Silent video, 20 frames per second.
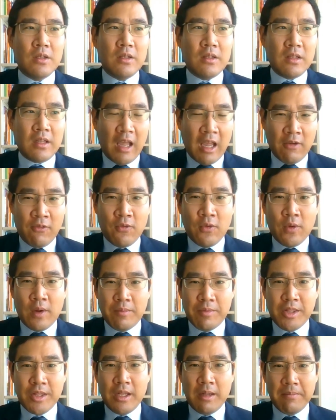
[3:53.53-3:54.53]
the
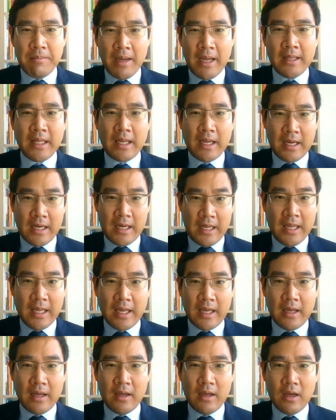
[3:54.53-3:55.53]
FOMC made it
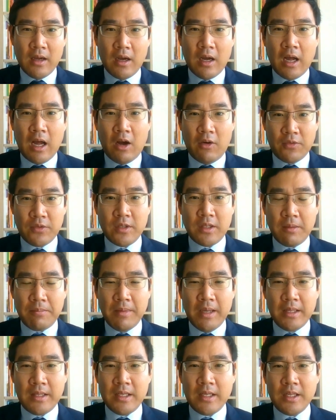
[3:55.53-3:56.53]
clear after the
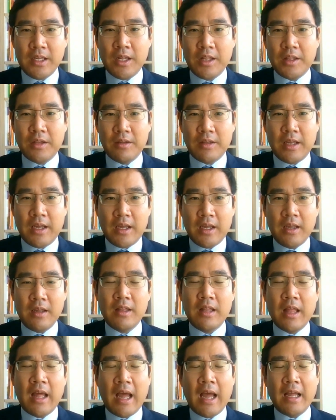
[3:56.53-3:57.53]
meeting yesterday
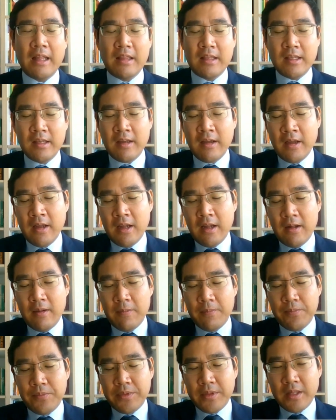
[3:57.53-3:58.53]
that
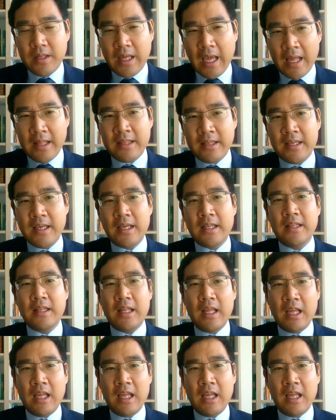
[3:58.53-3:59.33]
getting